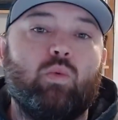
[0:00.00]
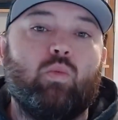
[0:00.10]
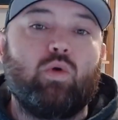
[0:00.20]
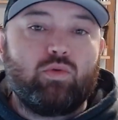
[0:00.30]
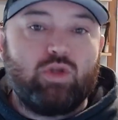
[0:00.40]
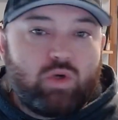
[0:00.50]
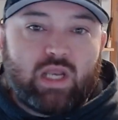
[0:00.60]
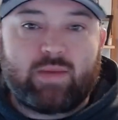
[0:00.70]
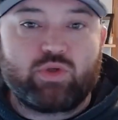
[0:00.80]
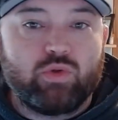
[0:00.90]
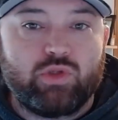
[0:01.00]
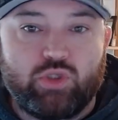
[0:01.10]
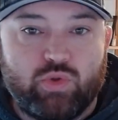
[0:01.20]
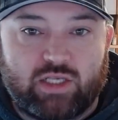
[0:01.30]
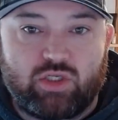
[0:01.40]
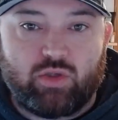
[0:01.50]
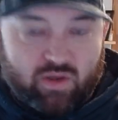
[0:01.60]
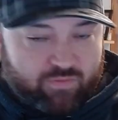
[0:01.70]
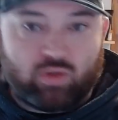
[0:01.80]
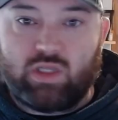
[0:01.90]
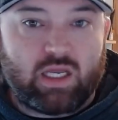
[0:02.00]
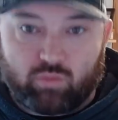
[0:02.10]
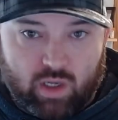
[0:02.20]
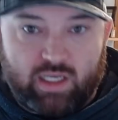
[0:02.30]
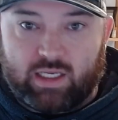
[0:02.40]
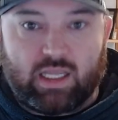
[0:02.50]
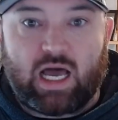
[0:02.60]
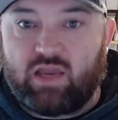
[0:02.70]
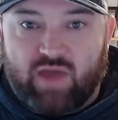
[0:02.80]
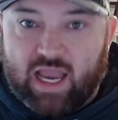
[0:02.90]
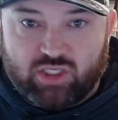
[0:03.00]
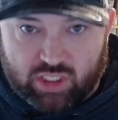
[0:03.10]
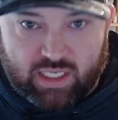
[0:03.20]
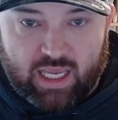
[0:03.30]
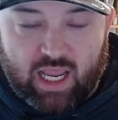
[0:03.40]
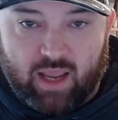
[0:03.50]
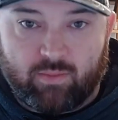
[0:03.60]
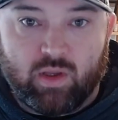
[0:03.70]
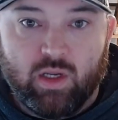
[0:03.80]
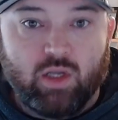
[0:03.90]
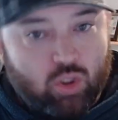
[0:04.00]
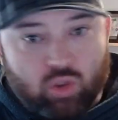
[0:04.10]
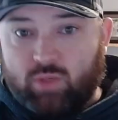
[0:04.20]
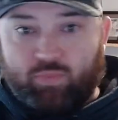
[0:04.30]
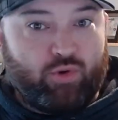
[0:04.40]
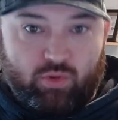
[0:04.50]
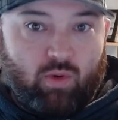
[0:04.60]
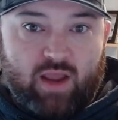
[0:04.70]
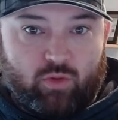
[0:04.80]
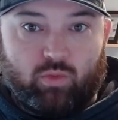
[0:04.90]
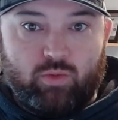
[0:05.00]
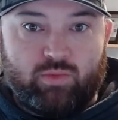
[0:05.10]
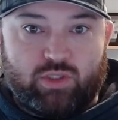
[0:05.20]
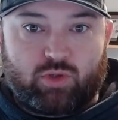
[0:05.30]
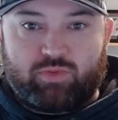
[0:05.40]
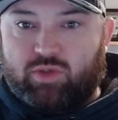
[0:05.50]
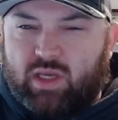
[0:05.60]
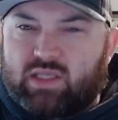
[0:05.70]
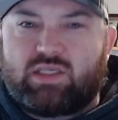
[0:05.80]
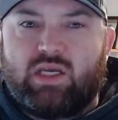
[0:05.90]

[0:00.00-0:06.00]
Well, you could absolutely do that too. If you're running a live action game, you could pre-write the room description because